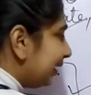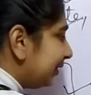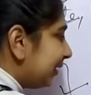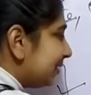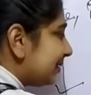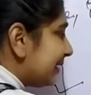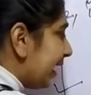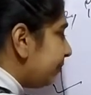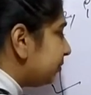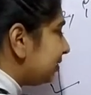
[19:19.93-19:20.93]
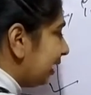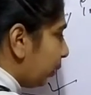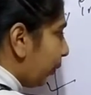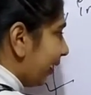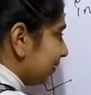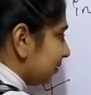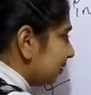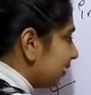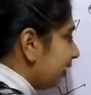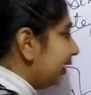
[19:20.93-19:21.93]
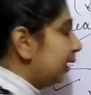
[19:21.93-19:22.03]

in the same sequence